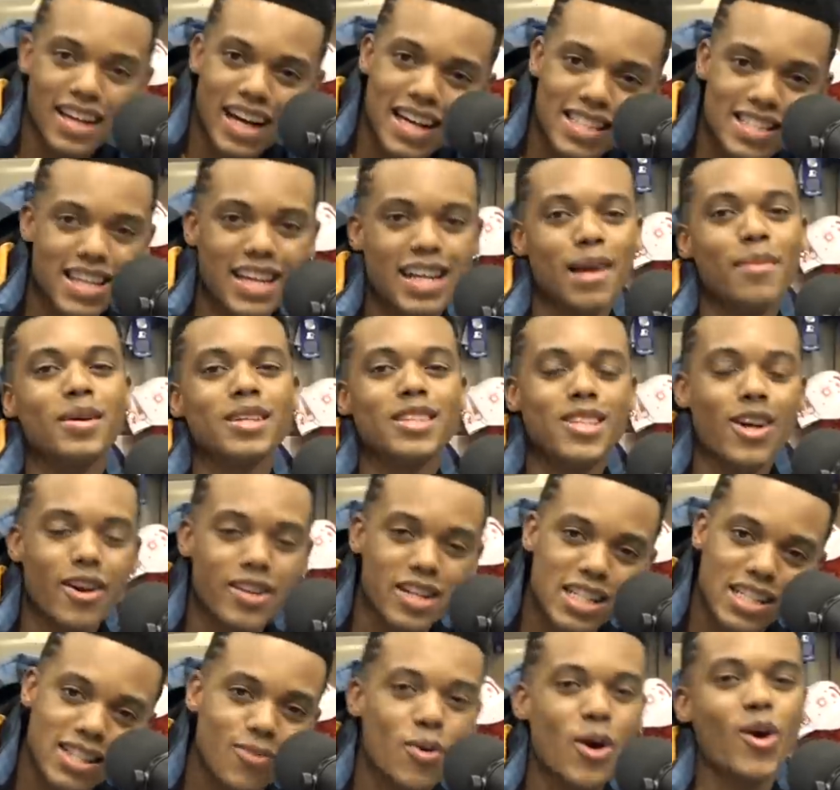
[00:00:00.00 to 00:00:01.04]
I said I'm gonna turn
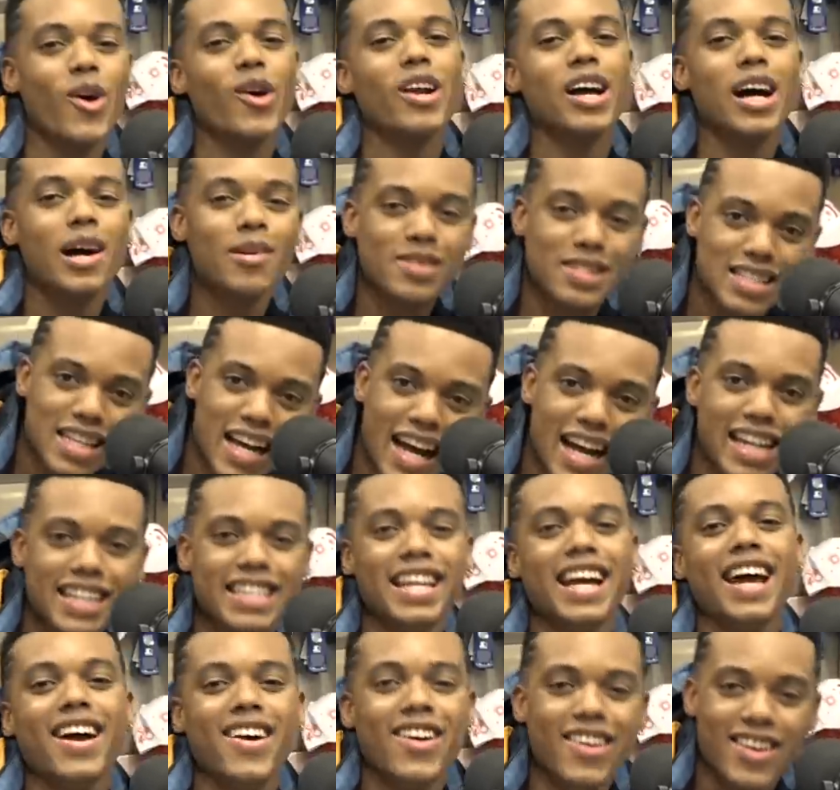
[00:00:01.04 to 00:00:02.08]
this world upside
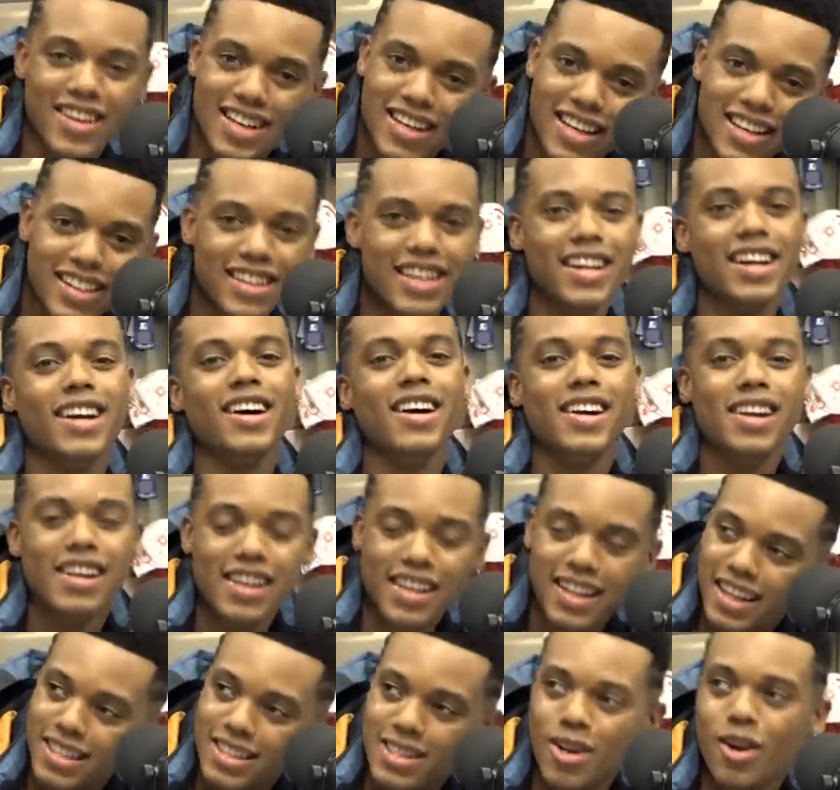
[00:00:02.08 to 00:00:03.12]
down. Yeah,
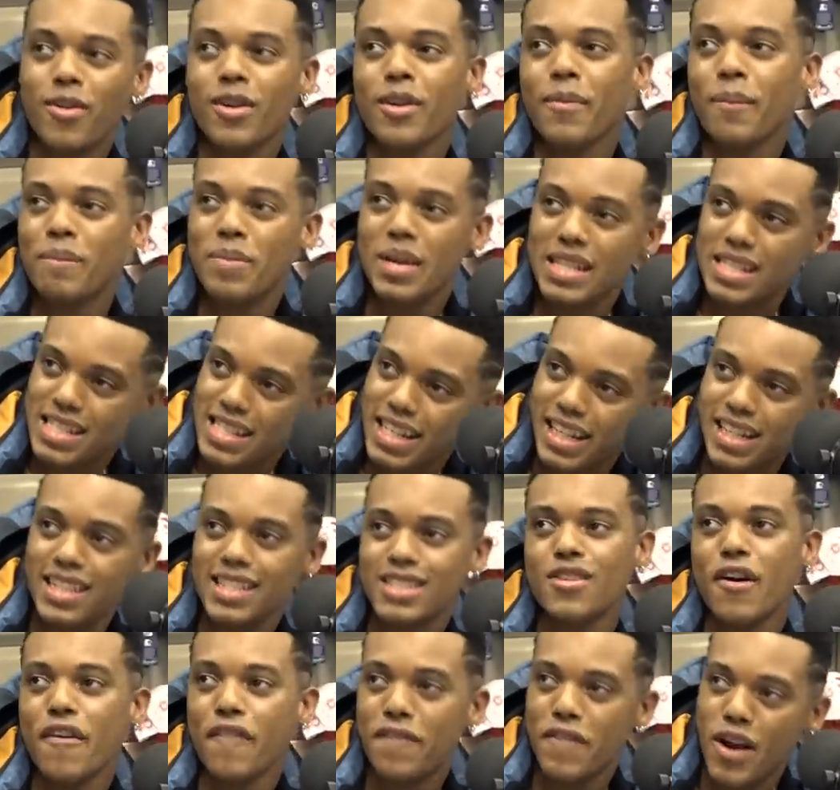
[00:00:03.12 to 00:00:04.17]
told bitch niggas
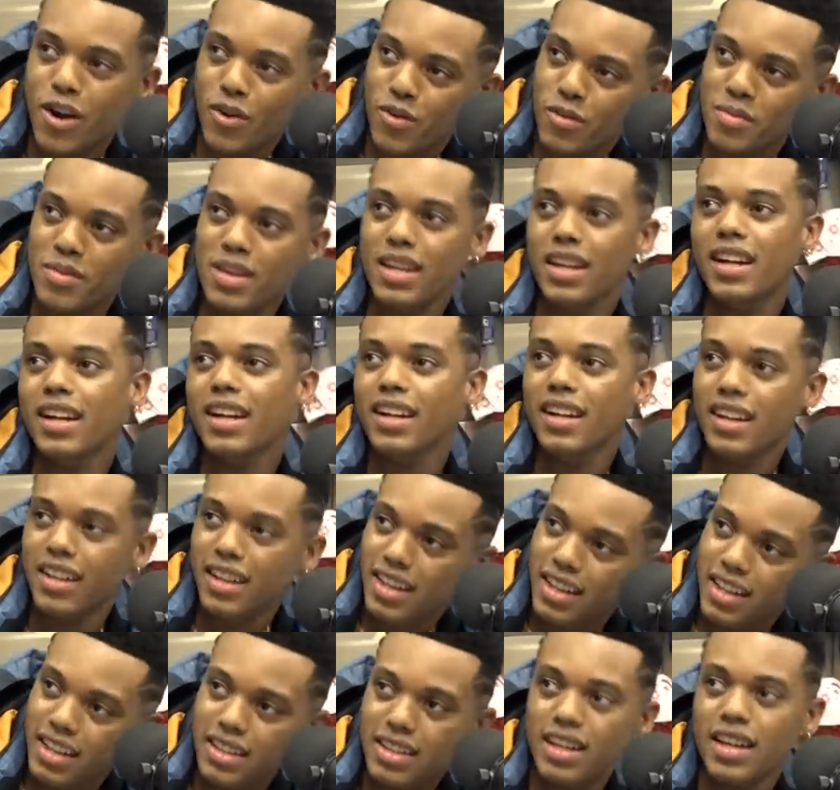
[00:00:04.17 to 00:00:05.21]
don't fuck with me.
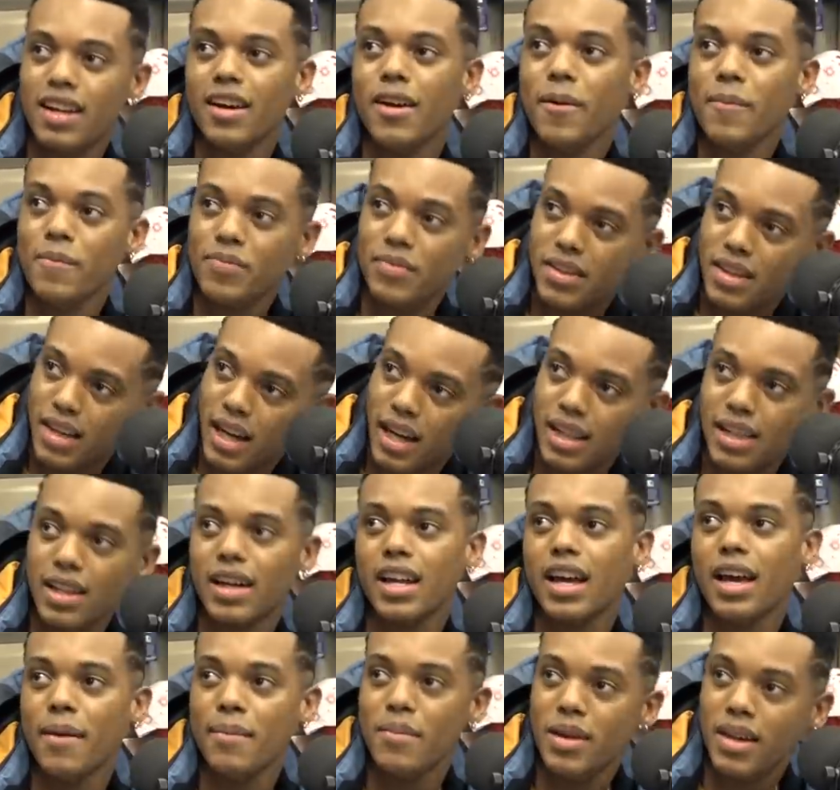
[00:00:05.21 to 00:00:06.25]
Yeah, I love
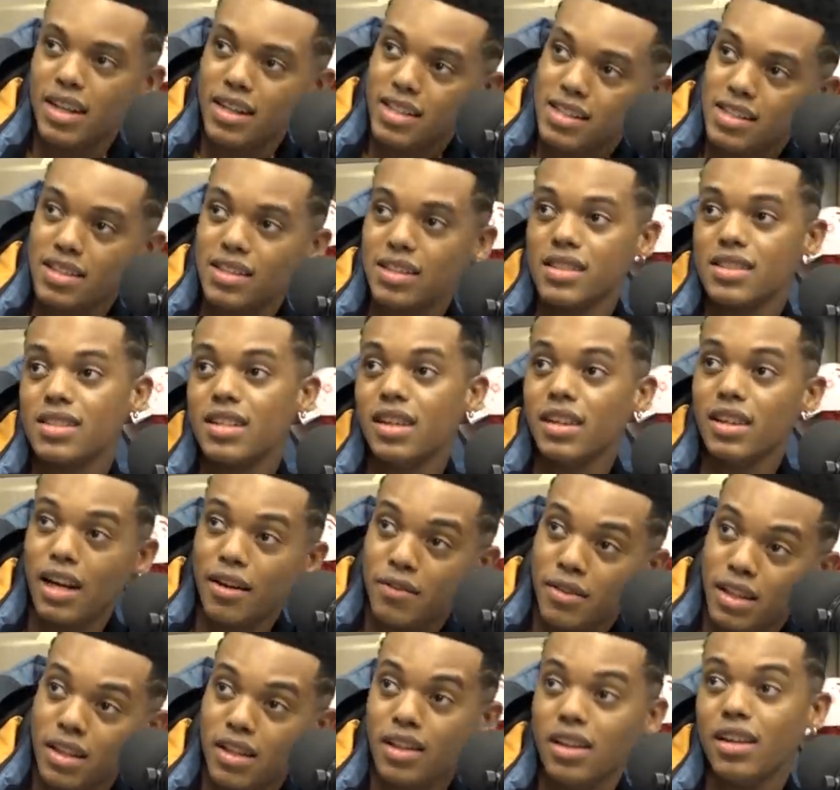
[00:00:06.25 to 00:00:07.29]
that bitch. She
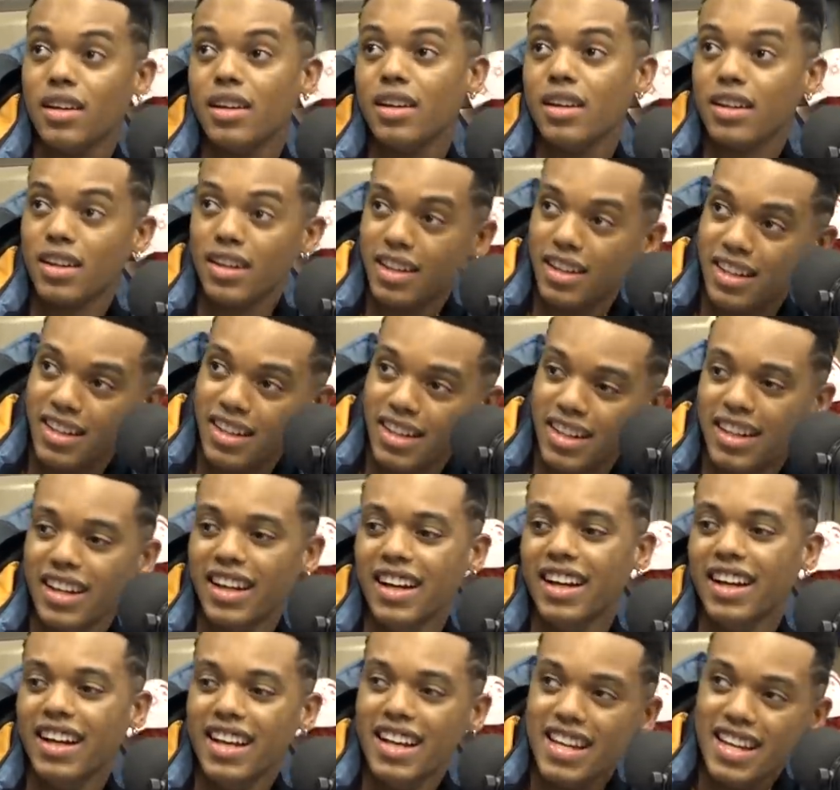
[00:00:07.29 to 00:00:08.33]
lovely.
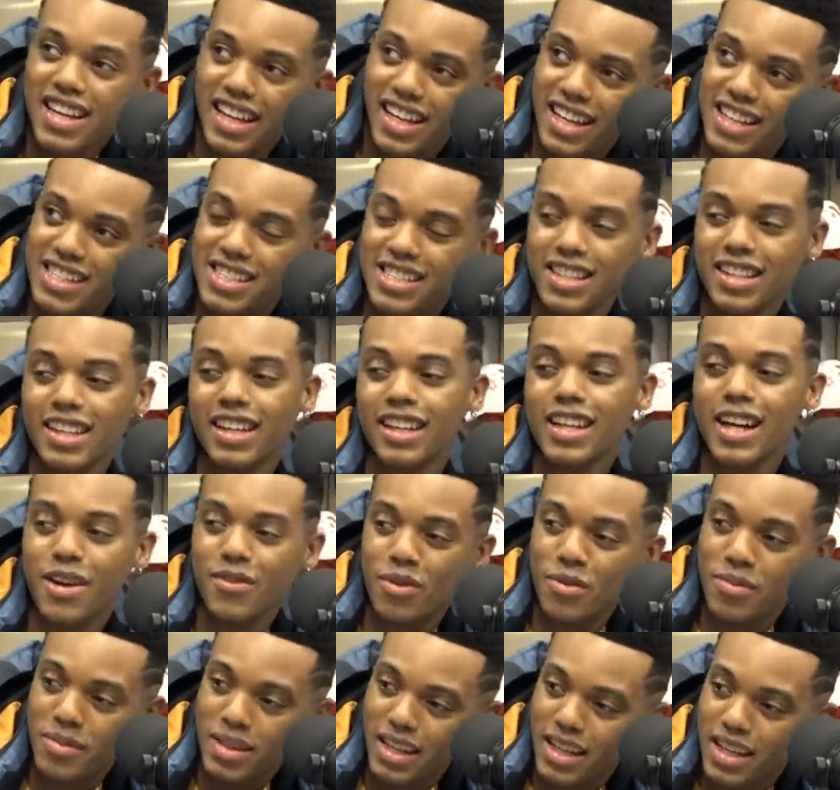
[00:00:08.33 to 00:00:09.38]
And she in love
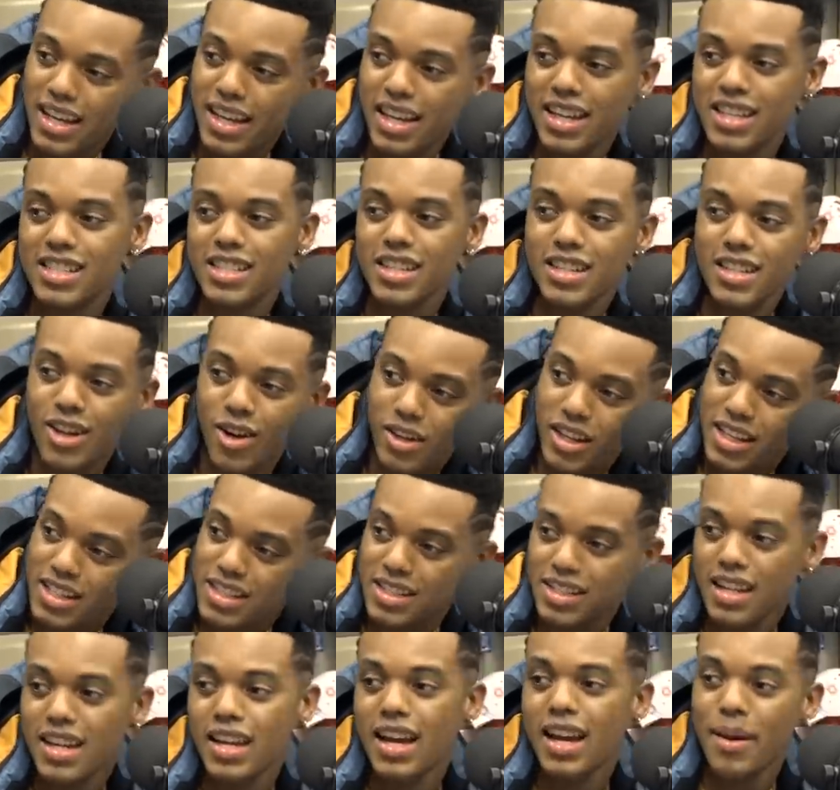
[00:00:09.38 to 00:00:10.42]
with me. And she know
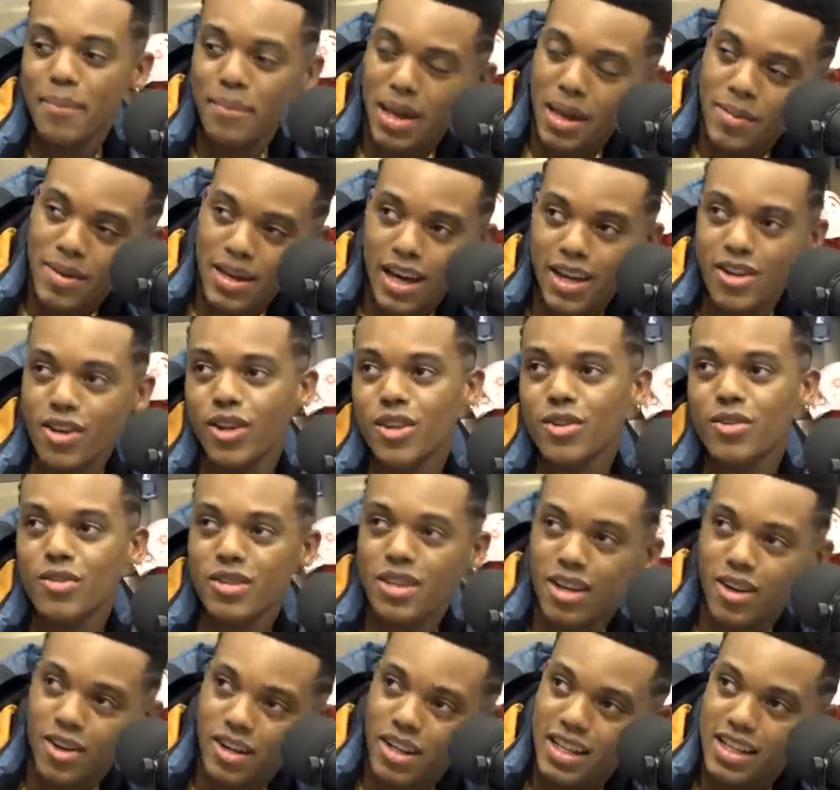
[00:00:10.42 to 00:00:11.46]
this. Baby, I know you
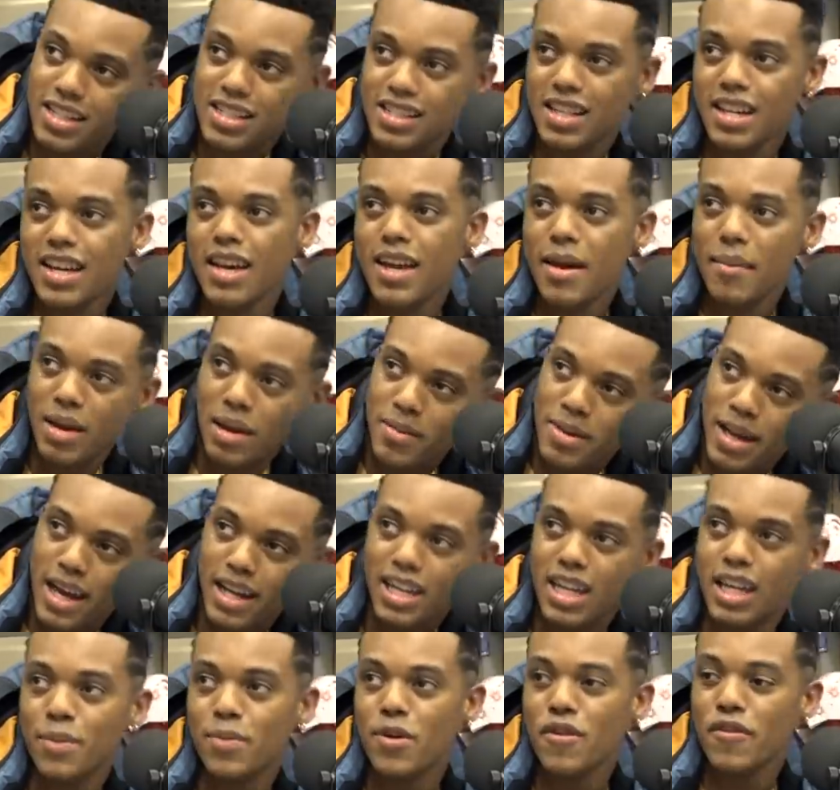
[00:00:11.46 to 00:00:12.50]
know this. Baby, I
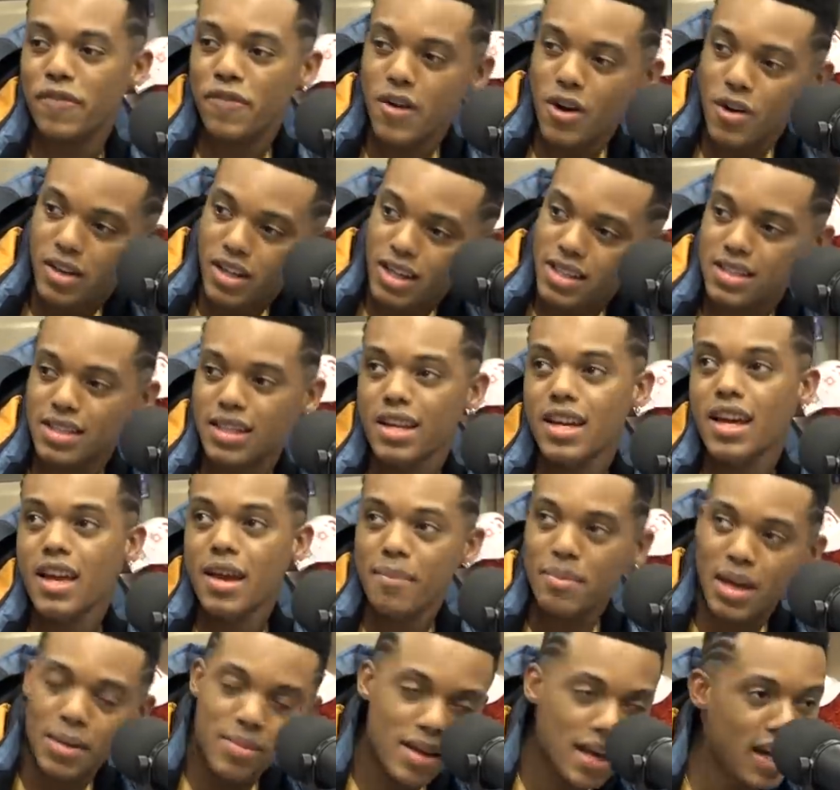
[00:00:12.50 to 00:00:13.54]
keep you focused.
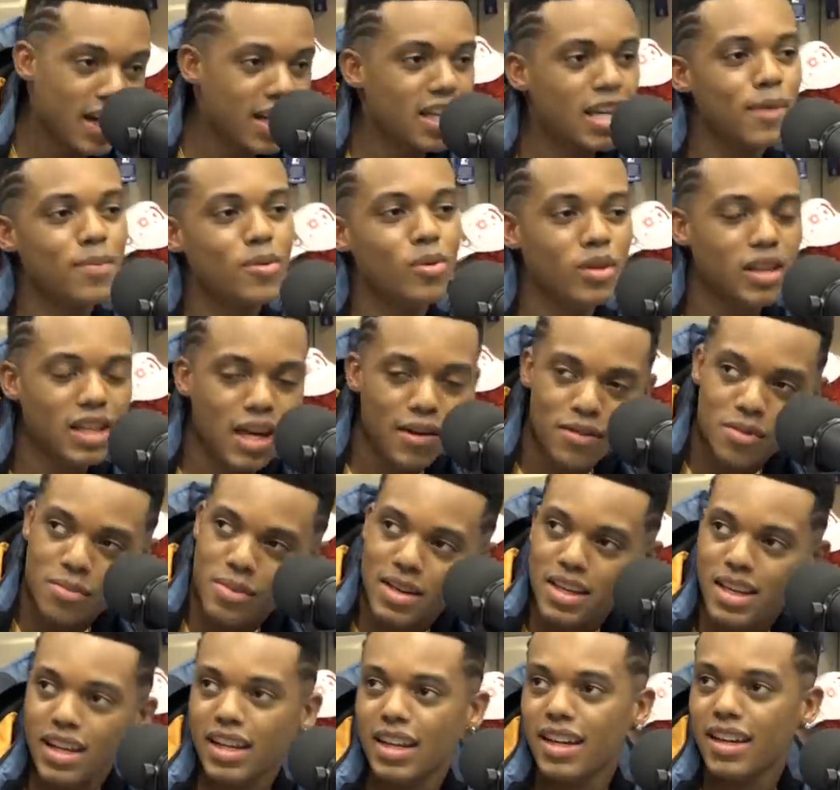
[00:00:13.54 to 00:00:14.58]
Baby, I keep you loving
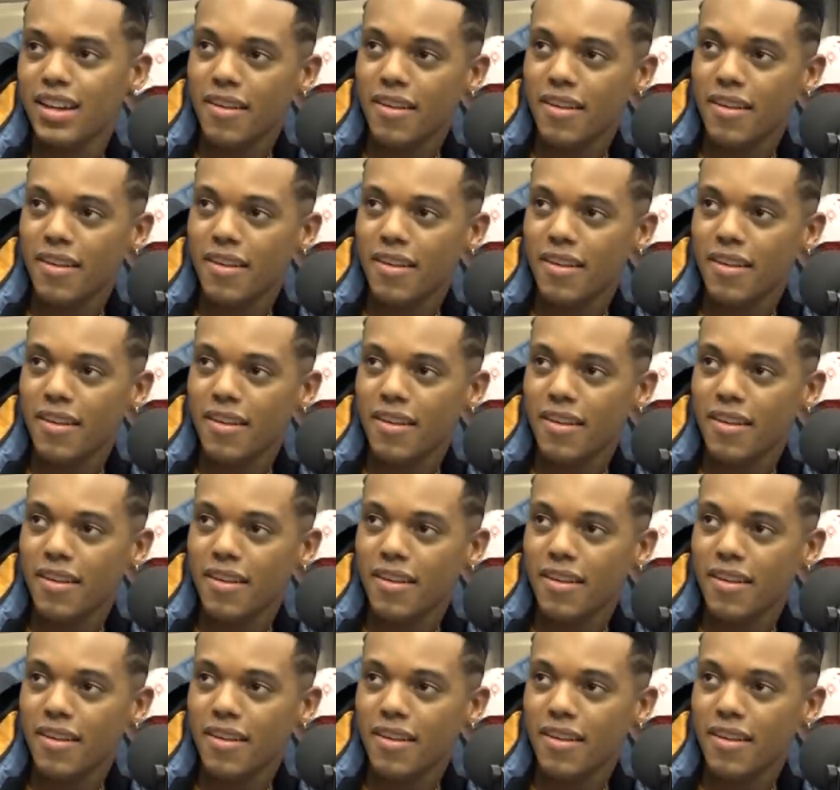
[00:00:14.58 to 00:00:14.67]
me.